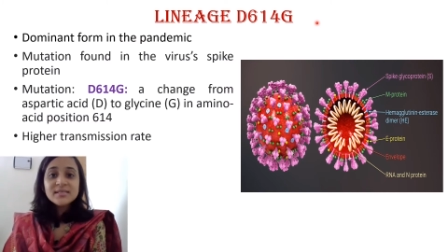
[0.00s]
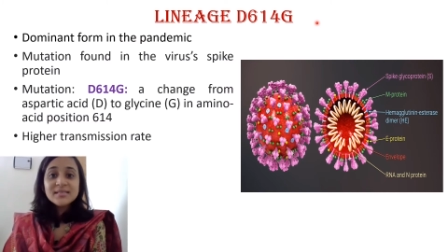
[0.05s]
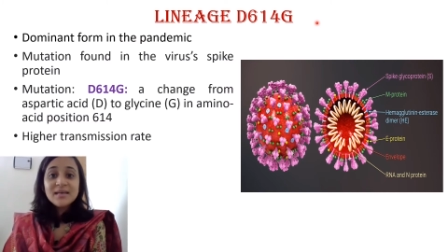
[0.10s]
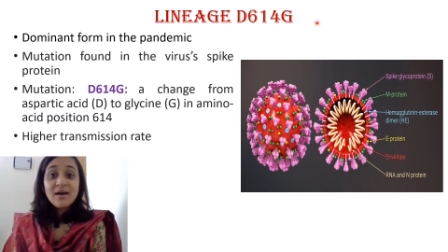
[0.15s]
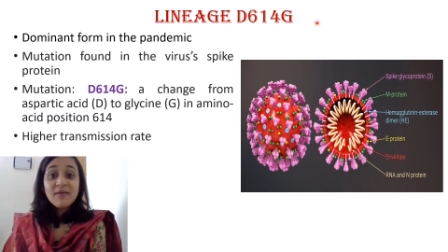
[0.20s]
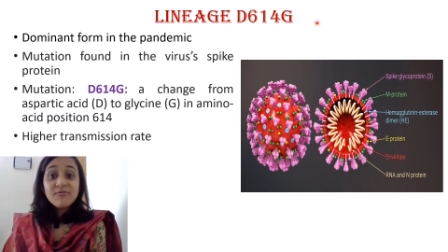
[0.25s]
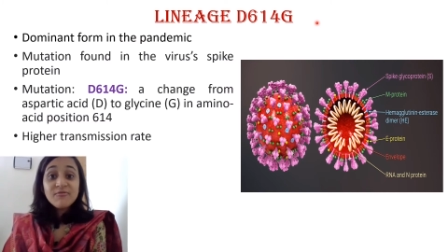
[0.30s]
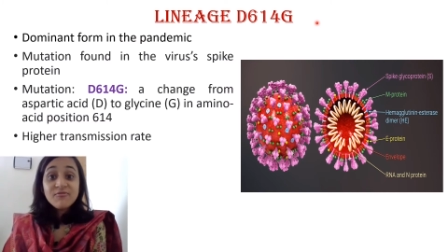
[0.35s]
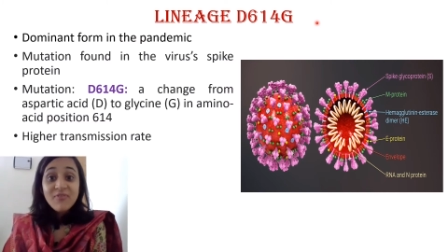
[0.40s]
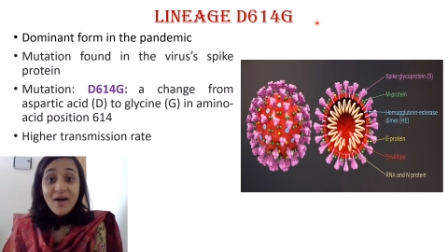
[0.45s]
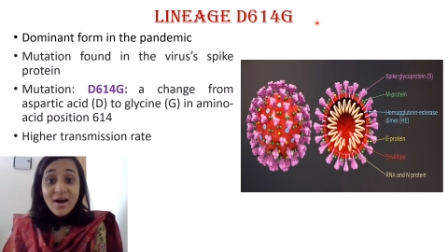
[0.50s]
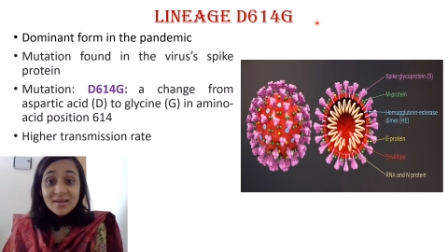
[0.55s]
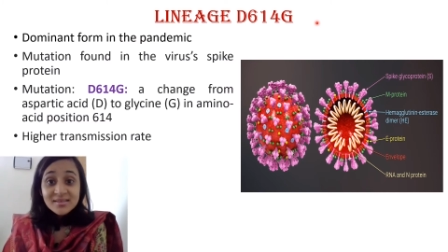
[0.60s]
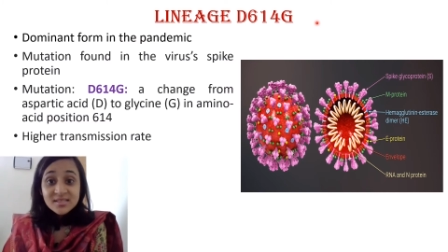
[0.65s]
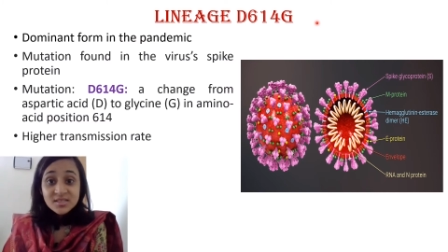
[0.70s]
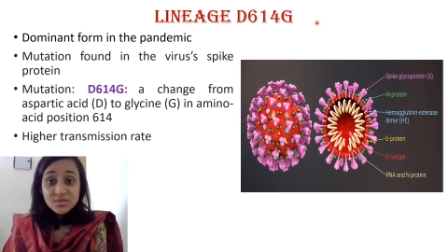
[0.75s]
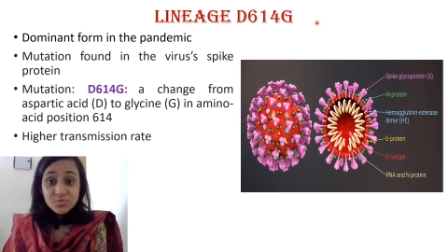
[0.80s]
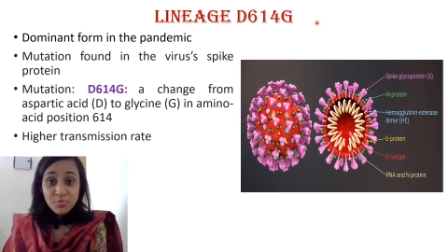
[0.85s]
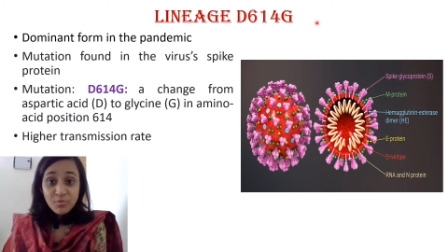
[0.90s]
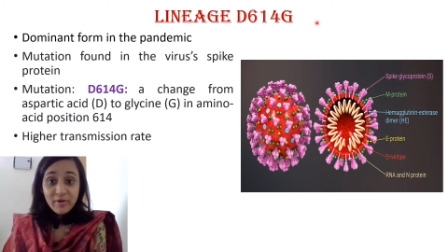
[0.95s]
a fast
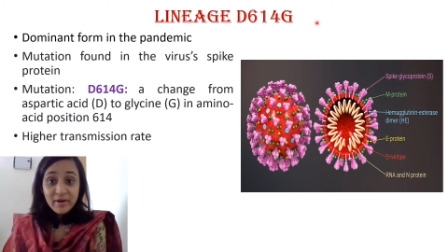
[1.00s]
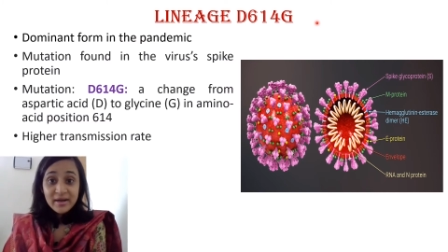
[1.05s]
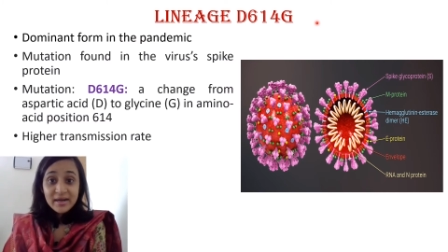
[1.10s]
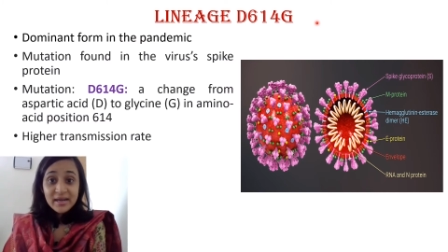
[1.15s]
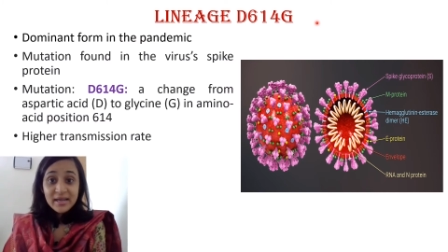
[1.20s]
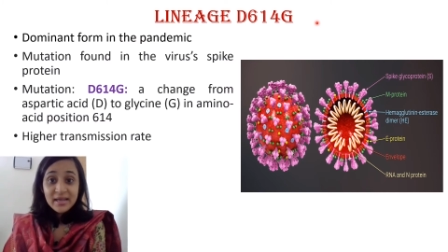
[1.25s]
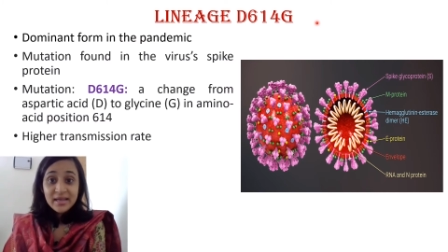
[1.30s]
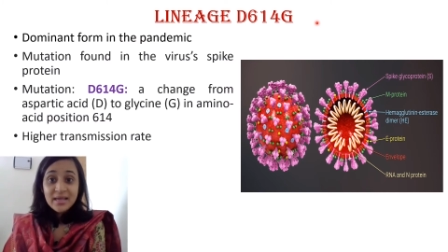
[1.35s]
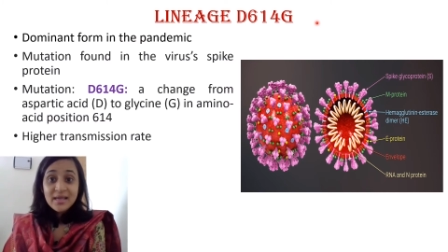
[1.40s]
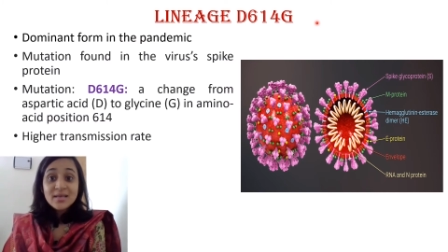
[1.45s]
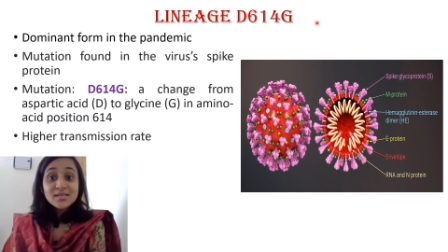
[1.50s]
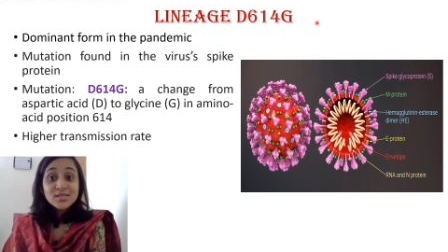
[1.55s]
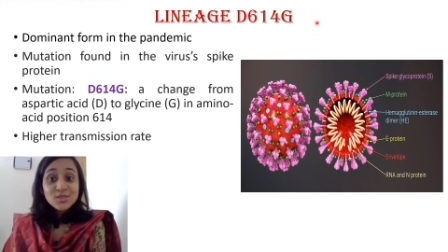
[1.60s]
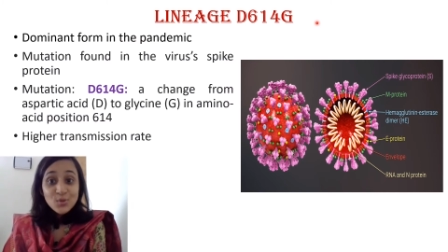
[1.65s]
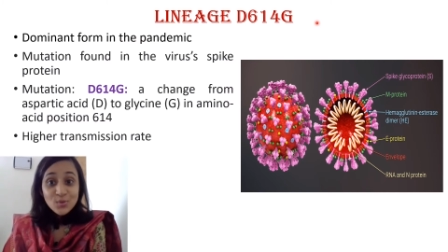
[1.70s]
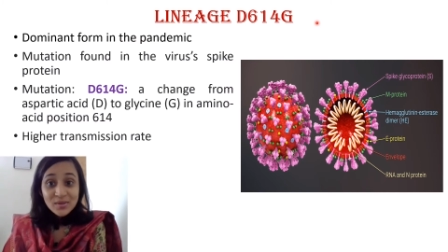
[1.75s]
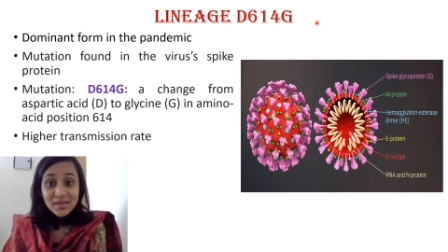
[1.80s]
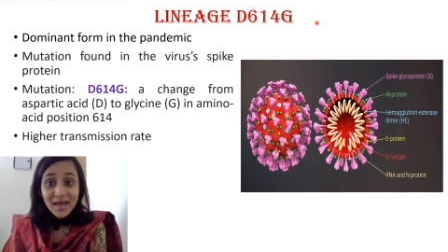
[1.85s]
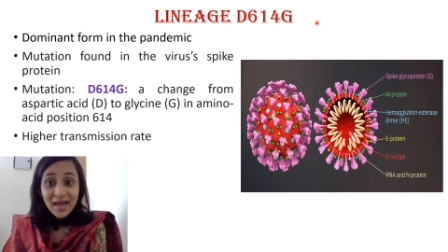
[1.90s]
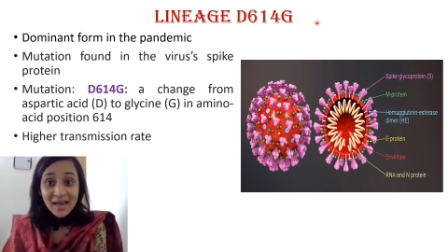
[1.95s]
spreading so
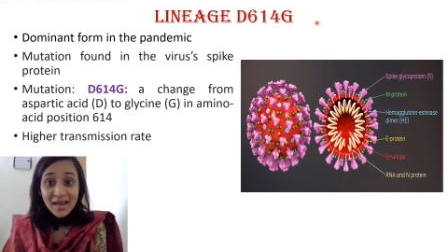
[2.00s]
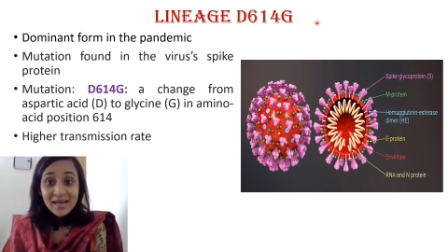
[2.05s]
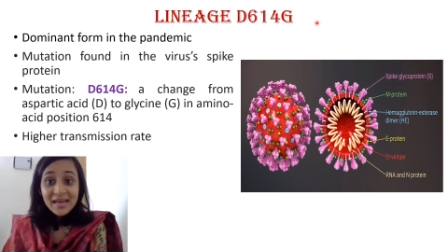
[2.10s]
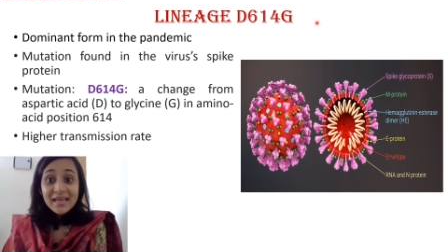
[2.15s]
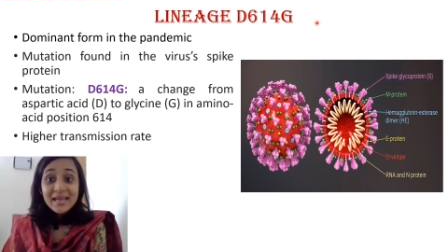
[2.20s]
that